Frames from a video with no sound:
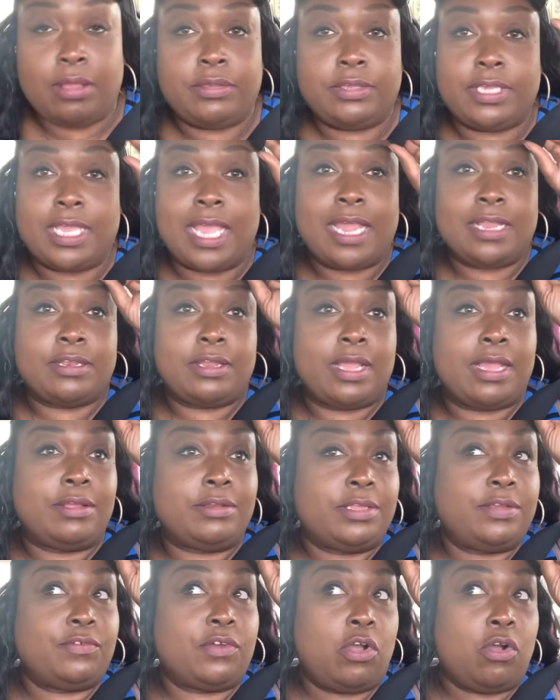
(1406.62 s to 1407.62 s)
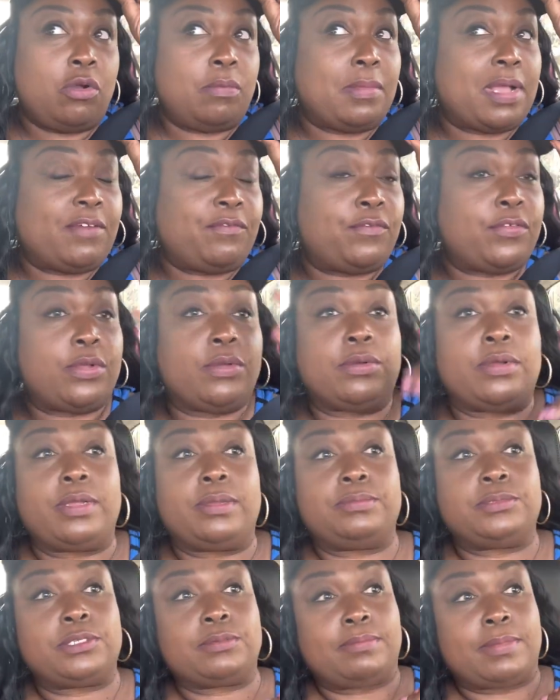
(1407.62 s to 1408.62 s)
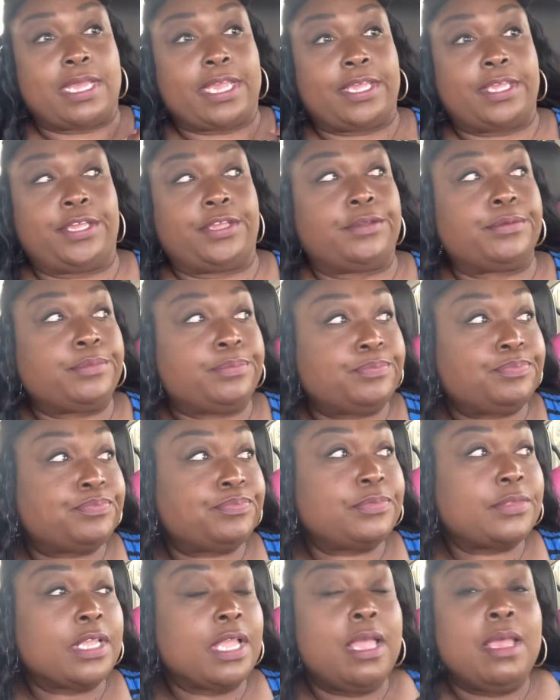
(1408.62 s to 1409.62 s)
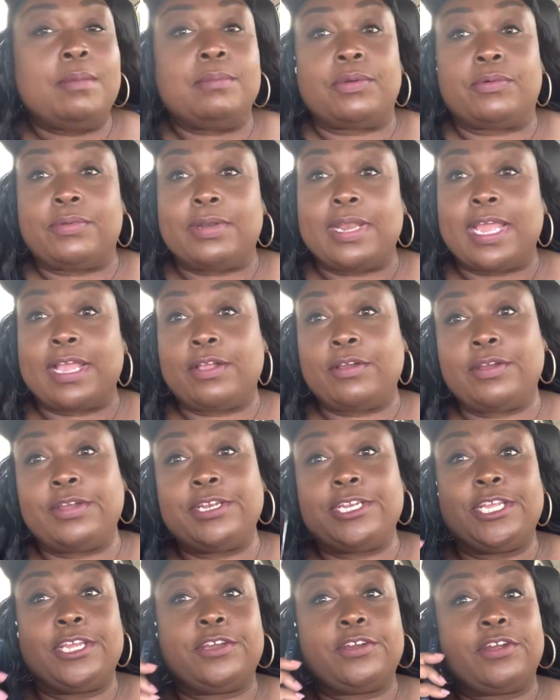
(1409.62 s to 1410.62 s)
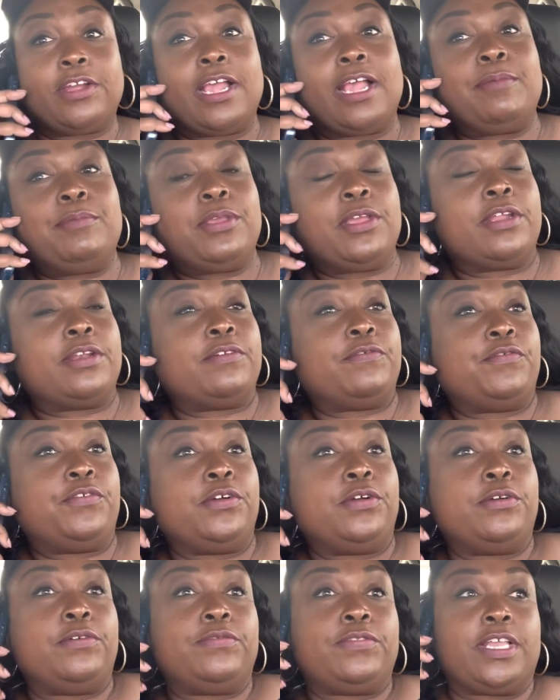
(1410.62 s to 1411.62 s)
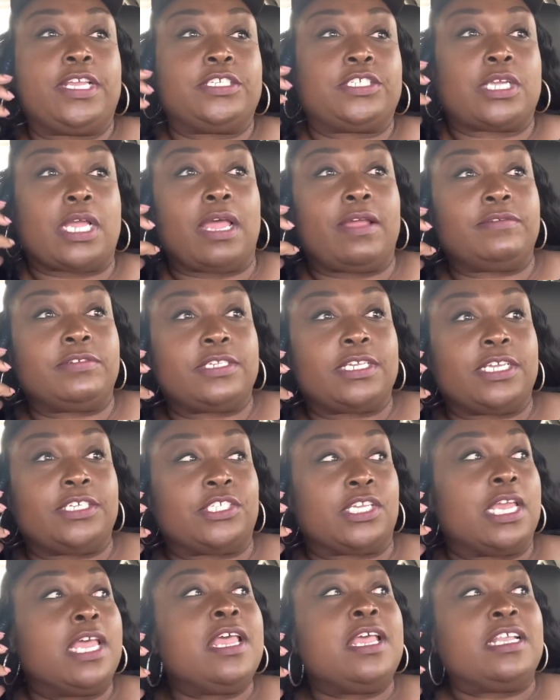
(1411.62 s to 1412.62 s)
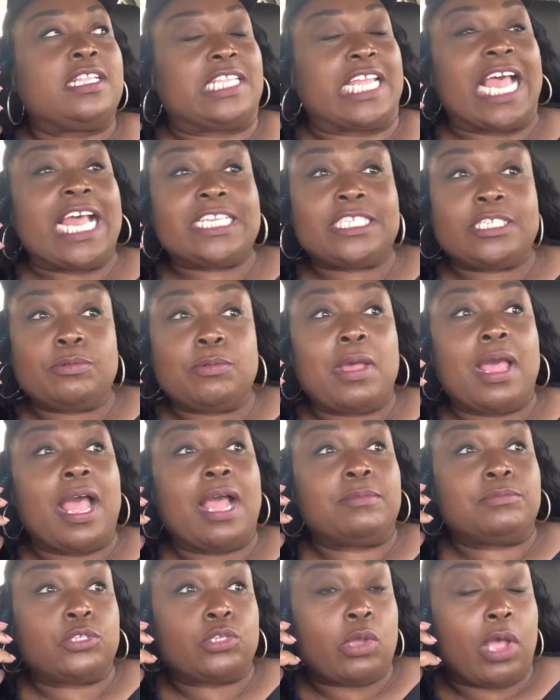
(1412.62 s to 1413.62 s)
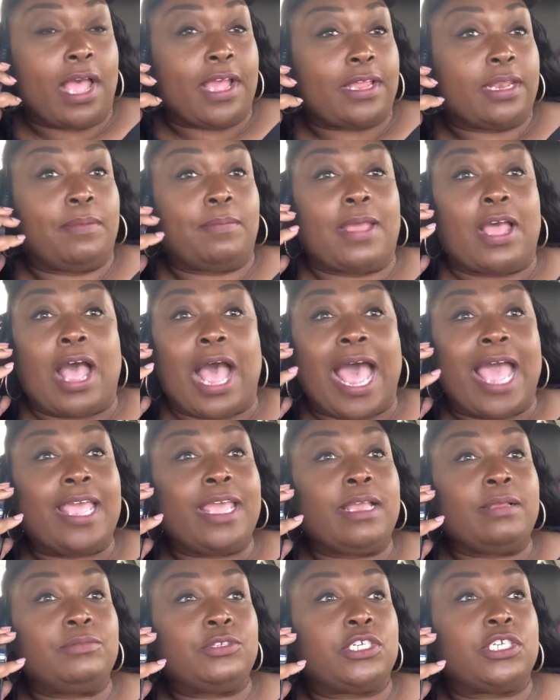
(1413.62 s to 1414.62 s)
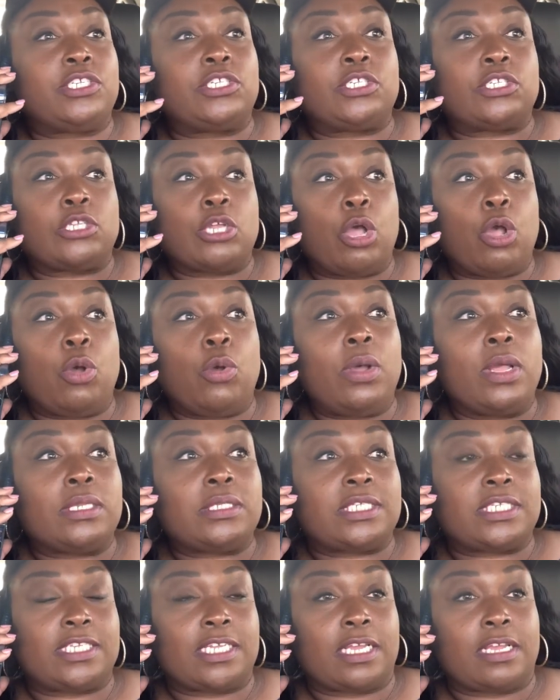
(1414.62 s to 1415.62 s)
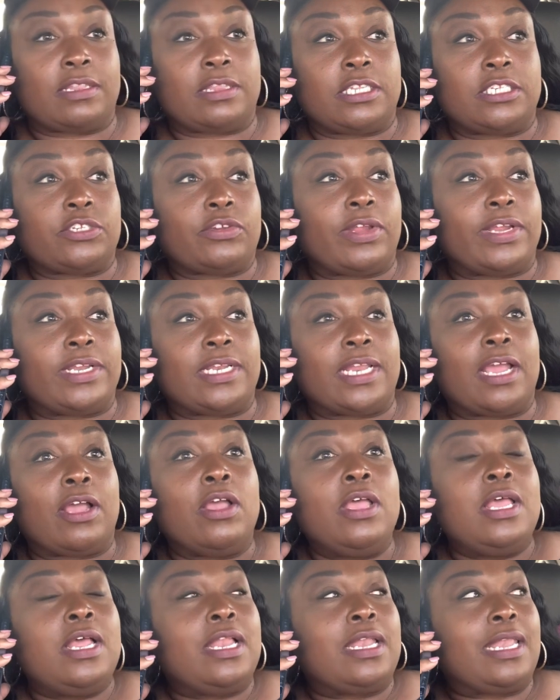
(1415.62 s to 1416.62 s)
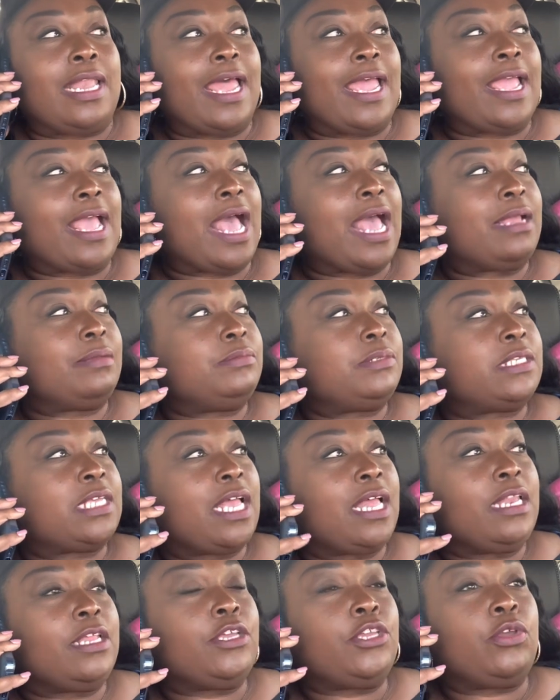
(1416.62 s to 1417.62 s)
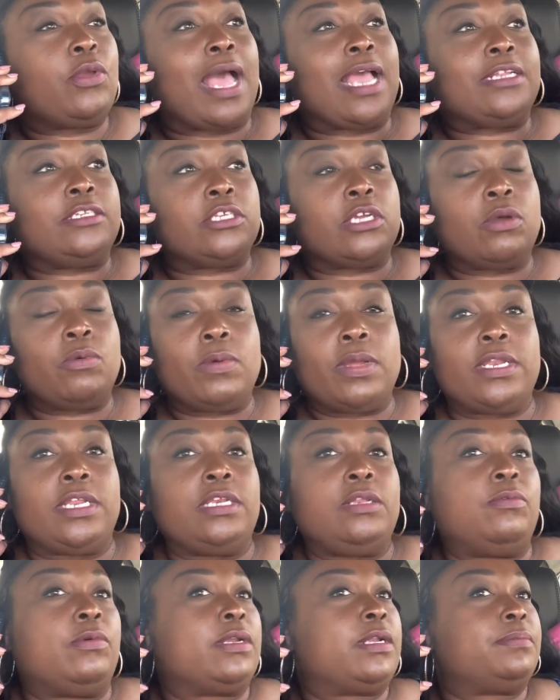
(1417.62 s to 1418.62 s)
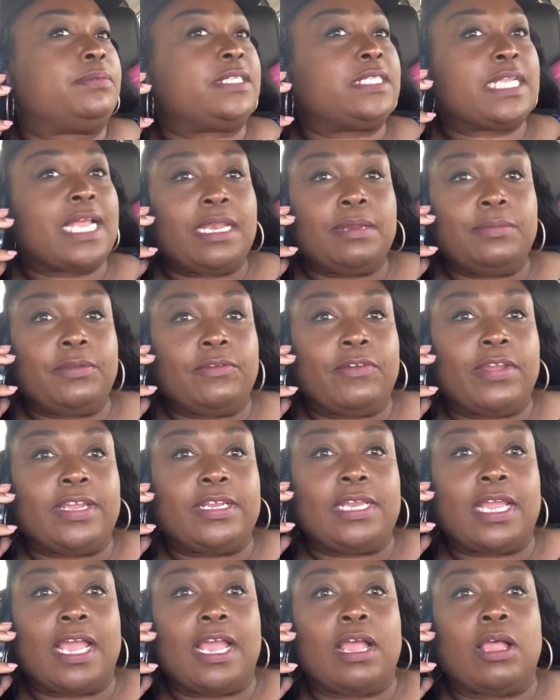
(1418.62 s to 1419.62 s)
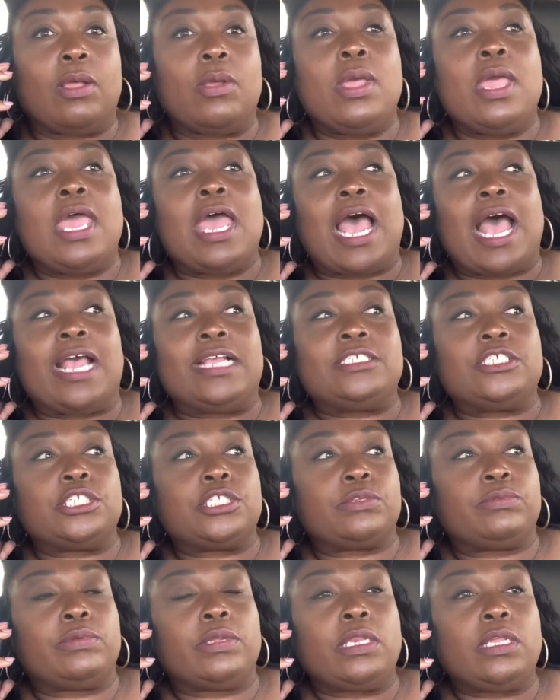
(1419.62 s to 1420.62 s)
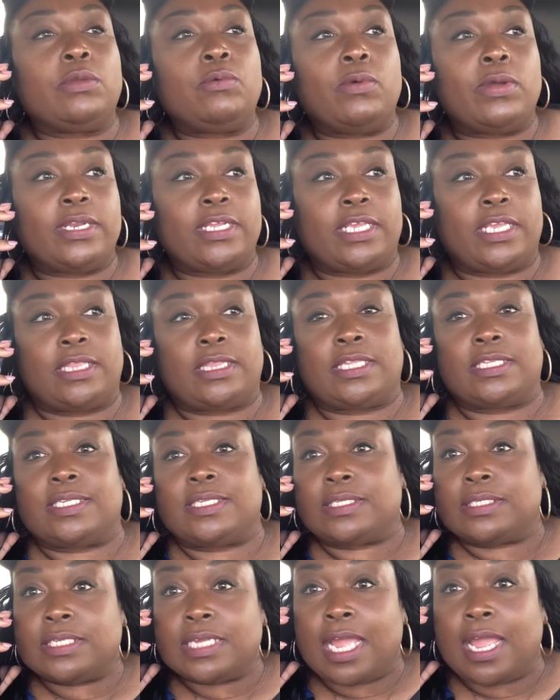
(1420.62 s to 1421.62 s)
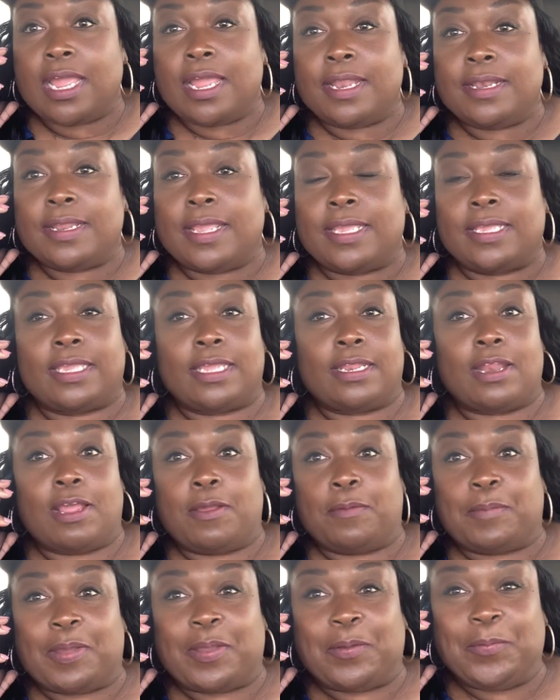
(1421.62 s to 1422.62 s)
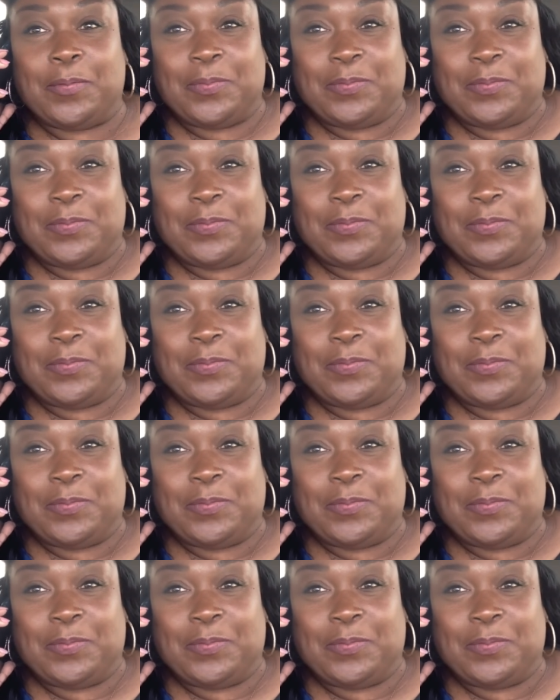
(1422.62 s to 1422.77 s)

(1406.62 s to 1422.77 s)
Y'all know I don't even hold my phone up to my ear when I go in there and grab you on a full-fledged conversation. That's what I'm talking about. I am just so sick of this right now. Like, I'm telling you, I don't want anyone upsetting me right now. I just really want to get this done and get on my...